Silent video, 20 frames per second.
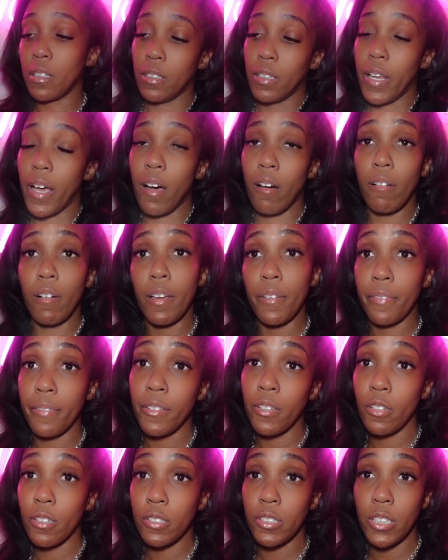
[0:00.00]
Now, if
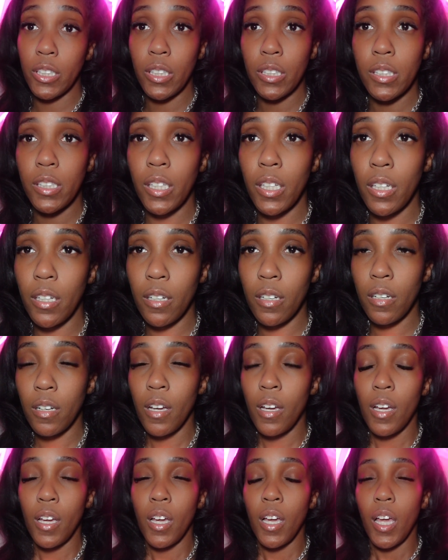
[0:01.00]
you're just here
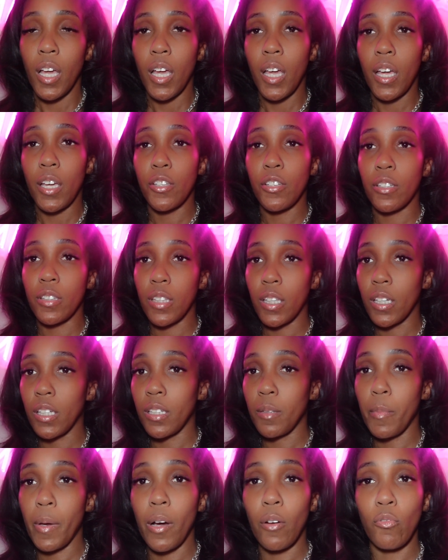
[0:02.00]
and you're thinking
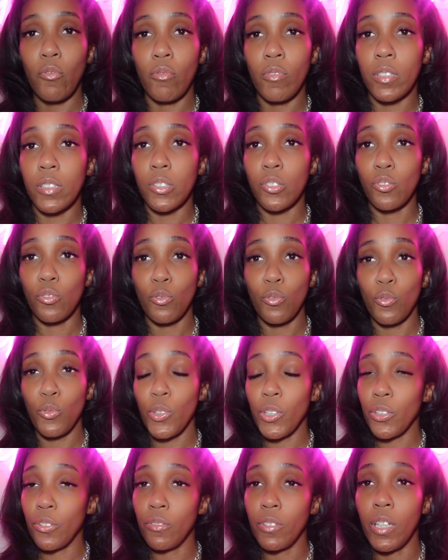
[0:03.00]
about going to school
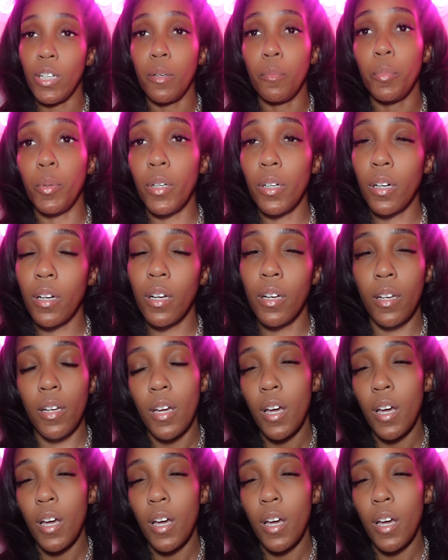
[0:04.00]
and you need a book,